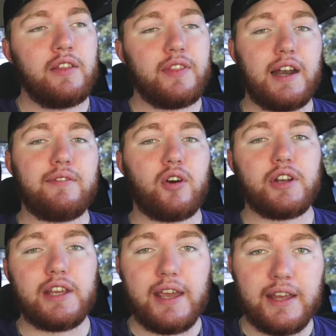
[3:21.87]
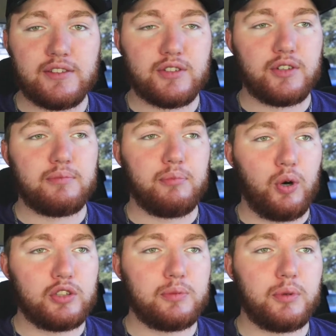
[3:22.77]
that I've already answered
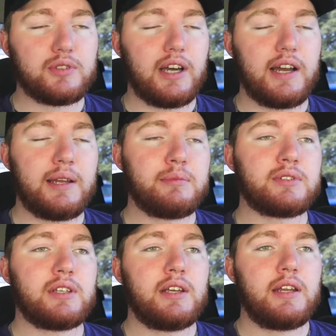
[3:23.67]
multiple times.